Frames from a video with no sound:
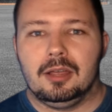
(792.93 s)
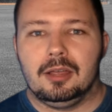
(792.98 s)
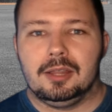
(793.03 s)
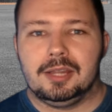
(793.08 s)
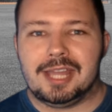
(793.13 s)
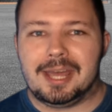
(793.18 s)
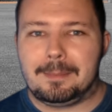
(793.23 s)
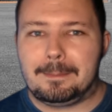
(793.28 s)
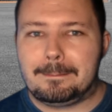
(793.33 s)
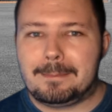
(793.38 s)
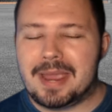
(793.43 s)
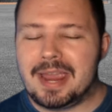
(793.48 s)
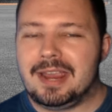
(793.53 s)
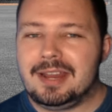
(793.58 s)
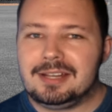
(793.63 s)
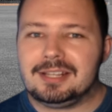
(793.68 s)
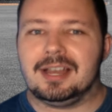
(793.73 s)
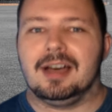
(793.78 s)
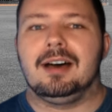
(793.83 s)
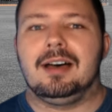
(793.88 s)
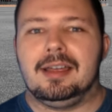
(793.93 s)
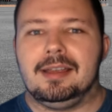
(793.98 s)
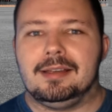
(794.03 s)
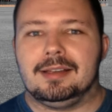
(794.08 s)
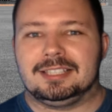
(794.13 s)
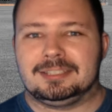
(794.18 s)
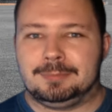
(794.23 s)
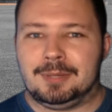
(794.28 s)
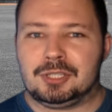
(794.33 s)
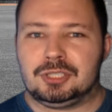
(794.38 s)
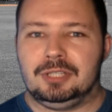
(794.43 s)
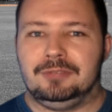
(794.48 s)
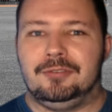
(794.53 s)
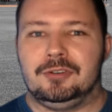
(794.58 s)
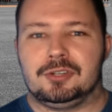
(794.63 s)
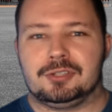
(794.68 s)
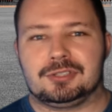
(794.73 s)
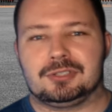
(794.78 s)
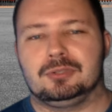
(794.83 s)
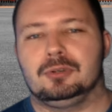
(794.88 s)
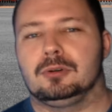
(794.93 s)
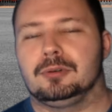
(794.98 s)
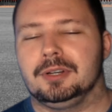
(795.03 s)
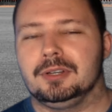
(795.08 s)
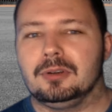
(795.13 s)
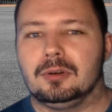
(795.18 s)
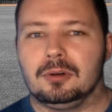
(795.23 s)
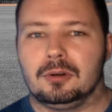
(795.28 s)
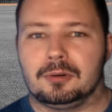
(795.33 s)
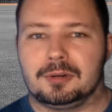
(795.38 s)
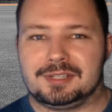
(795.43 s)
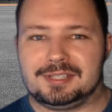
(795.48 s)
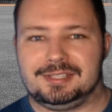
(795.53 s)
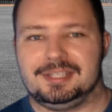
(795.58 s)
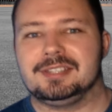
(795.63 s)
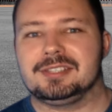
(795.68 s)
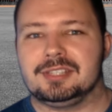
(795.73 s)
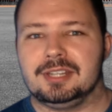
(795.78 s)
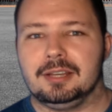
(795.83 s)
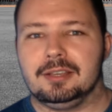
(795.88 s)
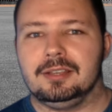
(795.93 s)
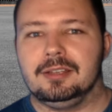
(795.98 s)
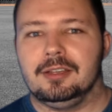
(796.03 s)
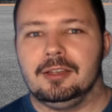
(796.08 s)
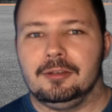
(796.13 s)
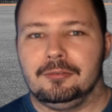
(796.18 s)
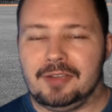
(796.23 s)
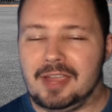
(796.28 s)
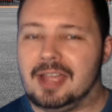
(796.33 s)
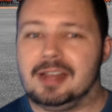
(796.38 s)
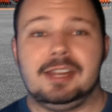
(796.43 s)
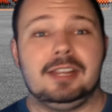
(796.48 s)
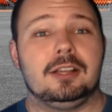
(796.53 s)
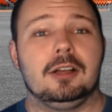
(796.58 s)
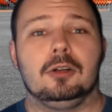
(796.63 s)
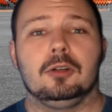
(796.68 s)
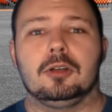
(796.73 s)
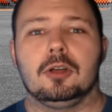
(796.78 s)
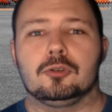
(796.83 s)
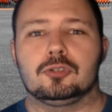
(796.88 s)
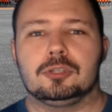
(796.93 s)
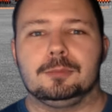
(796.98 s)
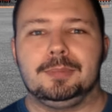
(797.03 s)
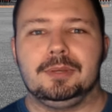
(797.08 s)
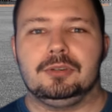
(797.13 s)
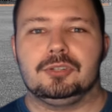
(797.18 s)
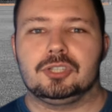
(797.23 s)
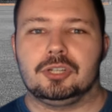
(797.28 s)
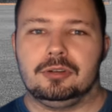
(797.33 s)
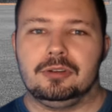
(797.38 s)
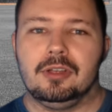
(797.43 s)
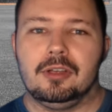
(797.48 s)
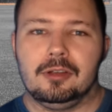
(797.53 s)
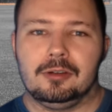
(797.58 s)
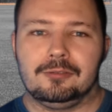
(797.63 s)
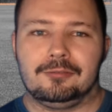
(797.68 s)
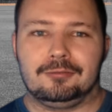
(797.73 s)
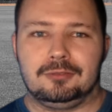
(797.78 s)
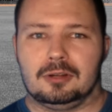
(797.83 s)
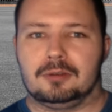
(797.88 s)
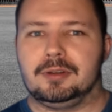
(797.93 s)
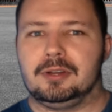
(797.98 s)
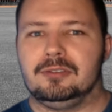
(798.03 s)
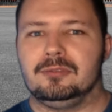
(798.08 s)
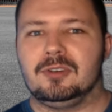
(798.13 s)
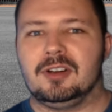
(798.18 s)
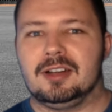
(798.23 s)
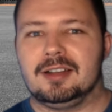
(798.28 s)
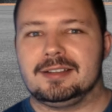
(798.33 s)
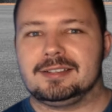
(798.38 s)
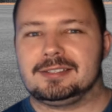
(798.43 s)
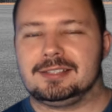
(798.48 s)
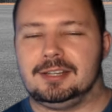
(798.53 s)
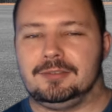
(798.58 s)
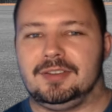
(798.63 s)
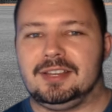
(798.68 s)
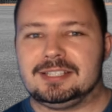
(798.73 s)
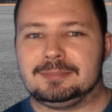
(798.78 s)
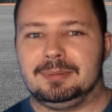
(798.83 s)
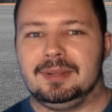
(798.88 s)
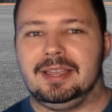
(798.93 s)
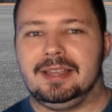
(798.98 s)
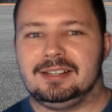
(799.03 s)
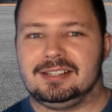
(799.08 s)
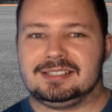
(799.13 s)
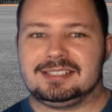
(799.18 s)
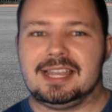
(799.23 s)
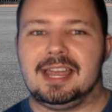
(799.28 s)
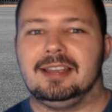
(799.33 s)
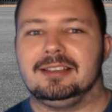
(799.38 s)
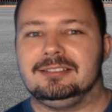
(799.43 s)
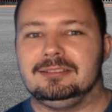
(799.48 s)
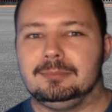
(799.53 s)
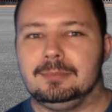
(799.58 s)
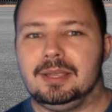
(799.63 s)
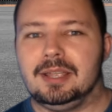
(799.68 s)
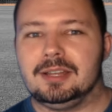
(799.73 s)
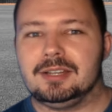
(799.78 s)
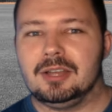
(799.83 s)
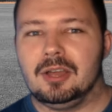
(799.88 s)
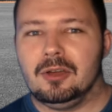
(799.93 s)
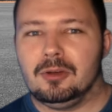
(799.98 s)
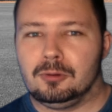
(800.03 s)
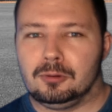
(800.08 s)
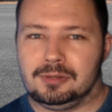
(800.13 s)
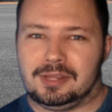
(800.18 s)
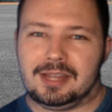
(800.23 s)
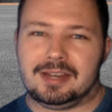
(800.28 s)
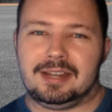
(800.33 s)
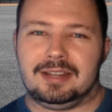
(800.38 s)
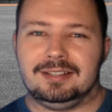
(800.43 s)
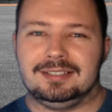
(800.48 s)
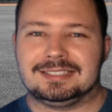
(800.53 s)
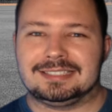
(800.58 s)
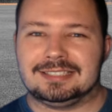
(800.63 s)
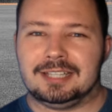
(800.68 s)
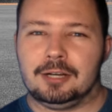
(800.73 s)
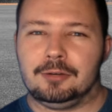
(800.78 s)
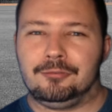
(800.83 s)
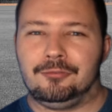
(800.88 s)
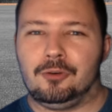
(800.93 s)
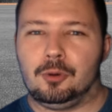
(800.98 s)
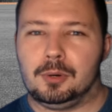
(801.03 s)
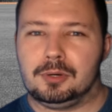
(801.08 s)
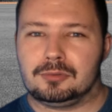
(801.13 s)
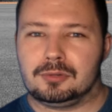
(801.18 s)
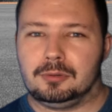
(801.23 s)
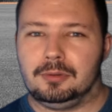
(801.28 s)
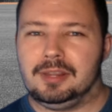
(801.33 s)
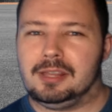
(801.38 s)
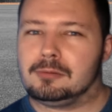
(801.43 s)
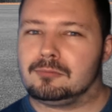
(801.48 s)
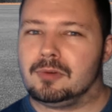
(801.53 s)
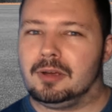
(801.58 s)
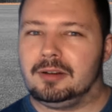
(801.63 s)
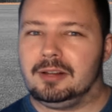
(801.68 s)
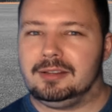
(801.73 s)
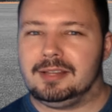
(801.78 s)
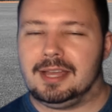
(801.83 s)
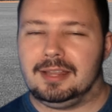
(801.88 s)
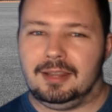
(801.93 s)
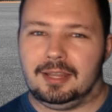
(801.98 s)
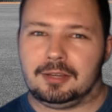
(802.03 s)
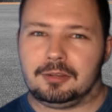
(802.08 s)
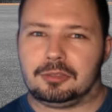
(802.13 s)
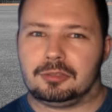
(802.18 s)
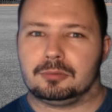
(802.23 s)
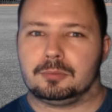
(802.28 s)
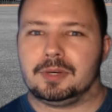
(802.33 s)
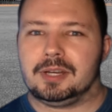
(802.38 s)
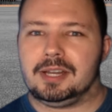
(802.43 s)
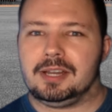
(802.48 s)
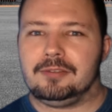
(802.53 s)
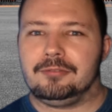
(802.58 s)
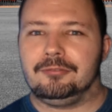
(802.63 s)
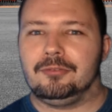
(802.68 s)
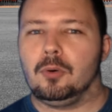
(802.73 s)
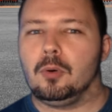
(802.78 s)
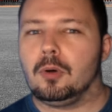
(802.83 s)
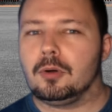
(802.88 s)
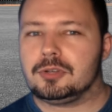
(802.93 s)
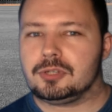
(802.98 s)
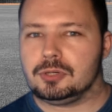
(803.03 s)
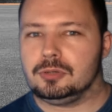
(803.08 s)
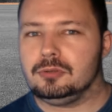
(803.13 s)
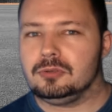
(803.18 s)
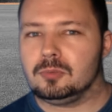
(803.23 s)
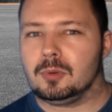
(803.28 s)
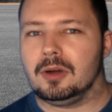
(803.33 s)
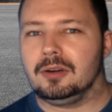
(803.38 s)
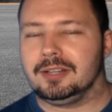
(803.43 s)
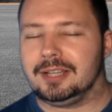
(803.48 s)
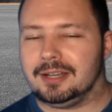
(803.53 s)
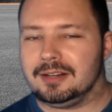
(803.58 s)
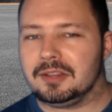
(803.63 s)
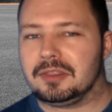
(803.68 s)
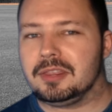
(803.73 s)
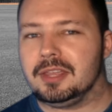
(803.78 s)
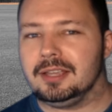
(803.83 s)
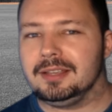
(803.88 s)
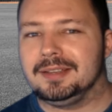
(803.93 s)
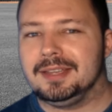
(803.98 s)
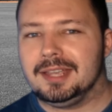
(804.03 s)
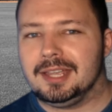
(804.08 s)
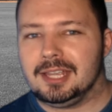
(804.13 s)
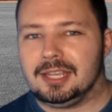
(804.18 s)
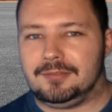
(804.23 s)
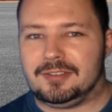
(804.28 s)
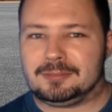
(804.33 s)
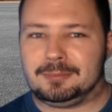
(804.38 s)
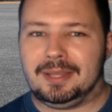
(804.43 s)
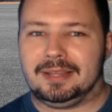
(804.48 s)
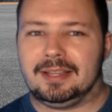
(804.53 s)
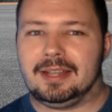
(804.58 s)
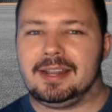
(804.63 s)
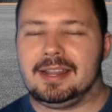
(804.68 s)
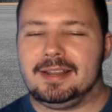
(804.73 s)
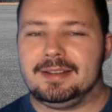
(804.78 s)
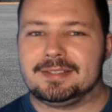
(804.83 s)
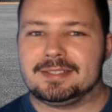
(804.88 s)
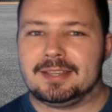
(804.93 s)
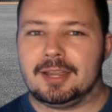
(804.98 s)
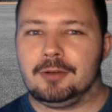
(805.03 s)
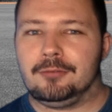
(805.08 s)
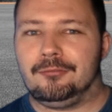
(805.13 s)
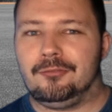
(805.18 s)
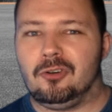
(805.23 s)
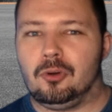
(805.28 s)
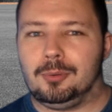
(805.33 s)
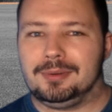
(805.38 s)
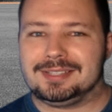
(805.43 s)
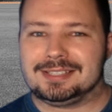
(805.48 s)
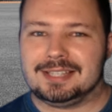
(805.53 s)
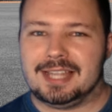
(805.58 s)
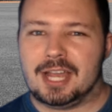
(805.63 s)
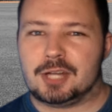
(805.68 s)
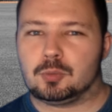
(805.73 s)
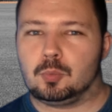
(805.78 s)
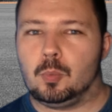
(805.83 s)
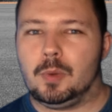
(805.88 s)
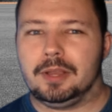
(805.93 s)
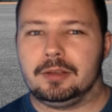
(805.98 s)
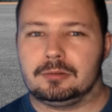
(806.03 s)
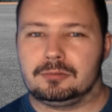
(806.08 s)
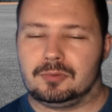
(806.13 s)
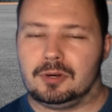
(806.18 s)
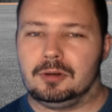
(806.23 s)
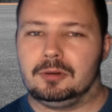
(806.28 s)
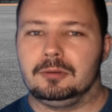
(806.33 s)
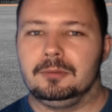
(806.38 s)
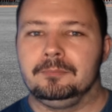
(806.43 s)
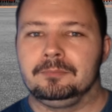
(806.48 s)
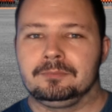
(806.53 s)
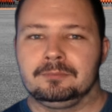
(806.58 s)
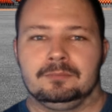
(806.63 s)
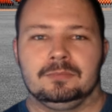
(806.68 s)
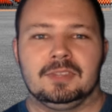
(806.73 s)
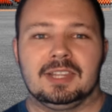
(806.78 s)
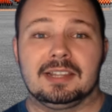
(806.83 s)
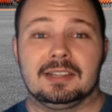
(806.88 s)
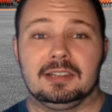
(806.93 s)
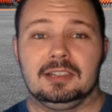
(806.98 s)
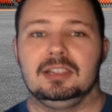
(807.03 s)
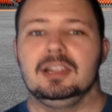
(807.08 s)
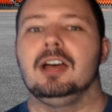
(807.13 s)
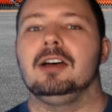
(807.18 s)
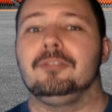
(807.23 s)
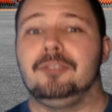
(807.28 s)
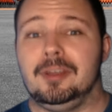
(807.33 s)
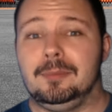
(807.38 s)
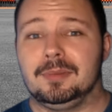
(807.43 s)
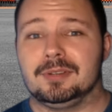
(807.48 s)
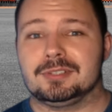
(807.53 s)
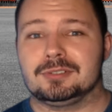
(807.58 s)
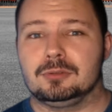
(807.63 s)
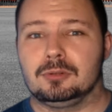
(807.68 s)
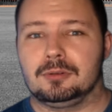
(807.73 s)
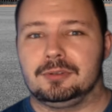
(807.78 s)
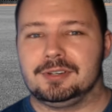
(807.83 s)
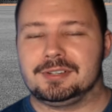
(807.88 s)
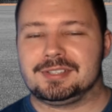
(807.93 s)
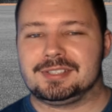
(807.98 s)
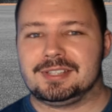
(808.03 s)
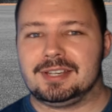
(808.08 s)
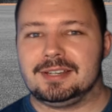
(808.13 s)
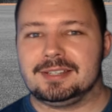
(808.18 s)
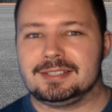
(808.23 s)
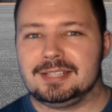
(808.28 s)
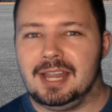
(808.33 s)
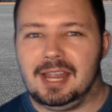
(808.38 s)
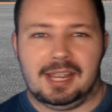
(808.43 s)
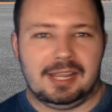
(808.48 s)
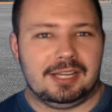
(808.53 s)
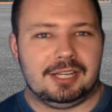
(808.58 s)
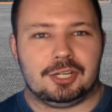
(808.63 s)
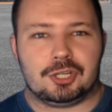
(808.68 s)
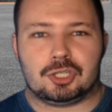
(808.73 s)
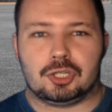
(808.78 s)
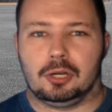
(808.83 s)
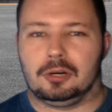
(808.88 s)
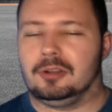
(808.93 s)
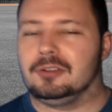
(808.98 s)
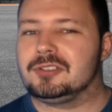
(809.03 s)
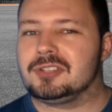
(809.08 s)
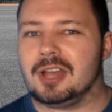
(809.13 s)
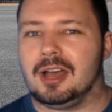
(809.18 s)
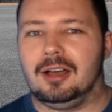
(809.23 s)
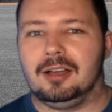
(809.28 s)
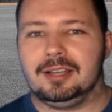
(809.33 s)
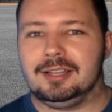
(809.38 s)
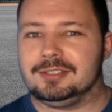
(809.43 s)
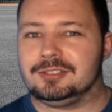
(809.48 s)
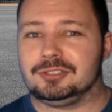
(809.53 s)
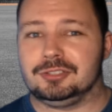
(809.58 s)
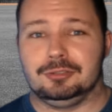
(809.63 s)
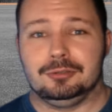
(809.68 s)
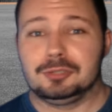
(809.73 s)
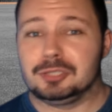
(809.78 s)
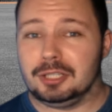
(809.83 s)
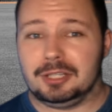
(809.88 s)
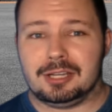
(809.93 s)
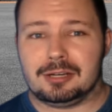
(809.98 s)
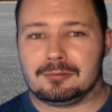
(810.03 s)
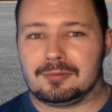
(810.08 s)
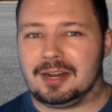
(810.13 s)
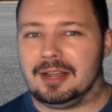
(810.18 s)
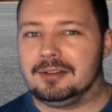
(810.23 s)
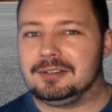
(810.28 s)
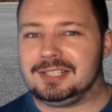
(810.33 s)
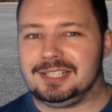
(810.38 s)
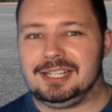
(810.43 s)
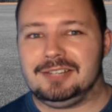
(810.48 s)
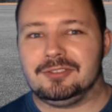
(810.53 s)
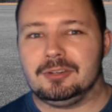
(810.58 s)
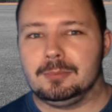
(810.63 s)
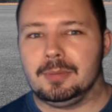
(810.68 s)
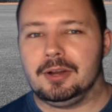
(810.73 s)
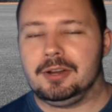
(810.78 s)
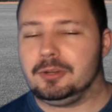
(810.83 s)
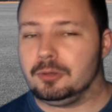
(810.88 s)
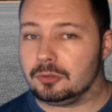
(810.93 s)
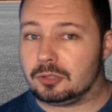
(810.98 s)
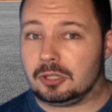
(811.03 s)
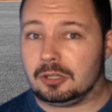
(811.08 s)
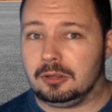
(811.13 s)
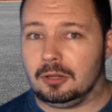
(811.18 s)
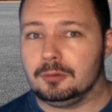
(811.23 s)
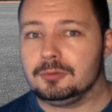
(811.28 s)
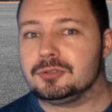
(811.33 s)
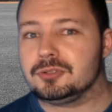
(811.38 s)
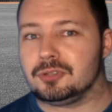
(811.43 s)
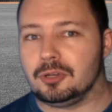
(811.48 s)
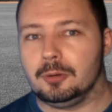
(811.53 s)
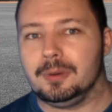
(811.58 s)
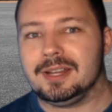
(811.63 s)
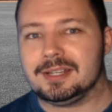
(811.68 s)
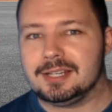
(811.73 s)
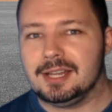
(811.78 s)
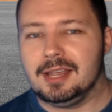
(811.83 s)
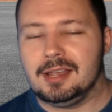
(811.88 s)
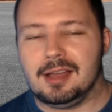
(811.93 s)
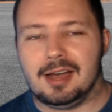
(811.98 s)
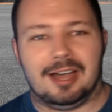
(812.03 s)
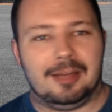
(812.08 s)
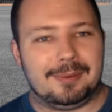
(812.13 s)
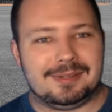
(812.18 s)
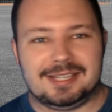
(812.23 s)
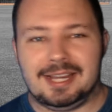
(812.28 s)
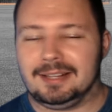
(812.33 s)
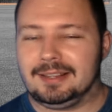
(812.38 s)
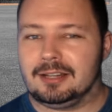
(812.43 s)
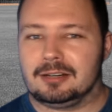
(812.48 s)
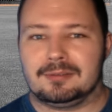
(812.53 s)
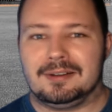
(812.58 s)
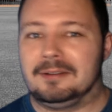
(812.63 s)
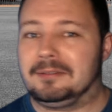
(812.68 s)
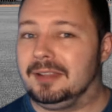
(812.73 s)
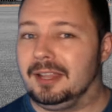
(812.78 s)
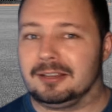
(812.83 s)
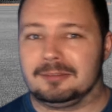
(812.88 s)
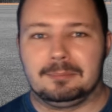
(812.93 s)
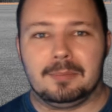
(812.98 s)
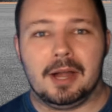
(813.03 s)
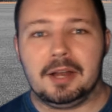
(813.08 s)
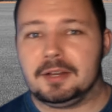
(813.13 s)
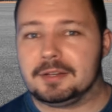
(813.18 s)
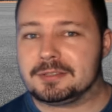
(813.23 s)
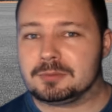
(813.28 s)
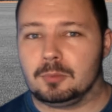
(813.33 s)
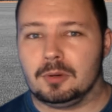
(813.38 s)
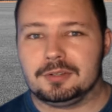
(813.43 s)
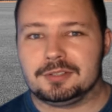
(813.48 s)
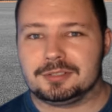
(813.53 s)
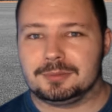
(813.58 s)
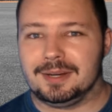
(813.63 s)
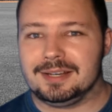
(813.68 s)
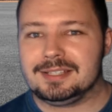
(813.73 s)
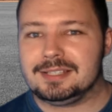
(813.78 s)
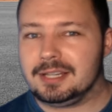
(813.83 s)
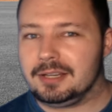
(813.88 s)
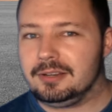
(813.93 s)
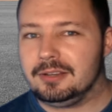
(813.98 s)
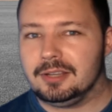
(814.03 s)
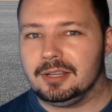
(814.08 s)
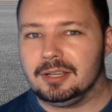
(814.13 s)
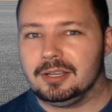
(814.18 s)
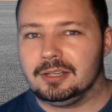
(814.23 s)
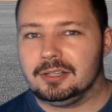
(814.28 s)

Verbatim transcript: Their main guy, especially for just scoring or assisting, for any goal contribution, Florian Wirtz, if he's playing at attacking mid or that inside forward role they run in there, like three four two one kind of thing, if he's playing that inside forward slash winger role, love him to score an assist. His shot on target's usually around even money or close to it. I would take that around like minus one twenty.